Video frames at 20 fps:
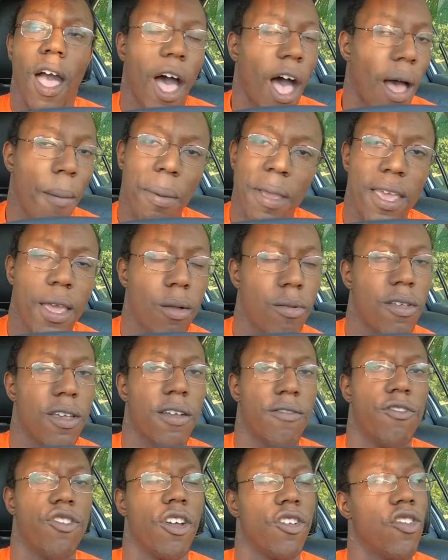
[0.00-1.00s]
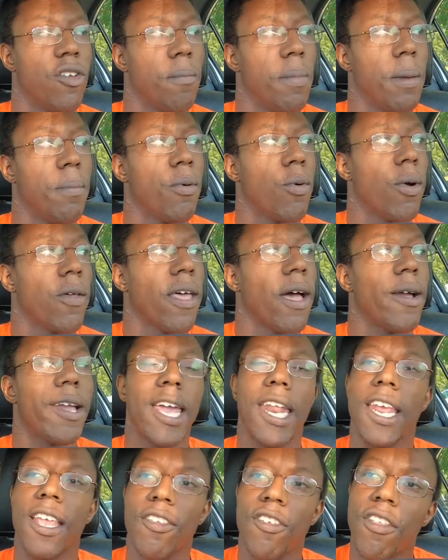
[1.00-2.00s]
I've been guilty of judging people without
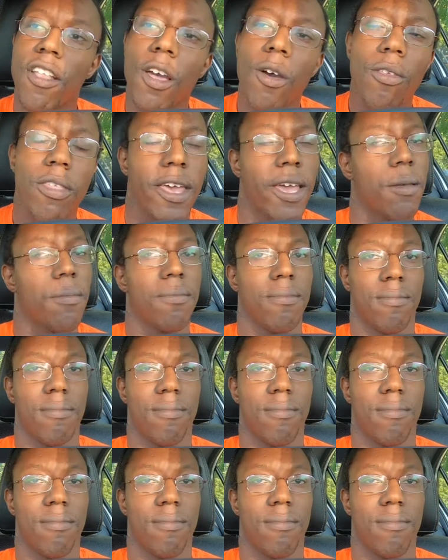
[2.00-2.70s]
getting to know them.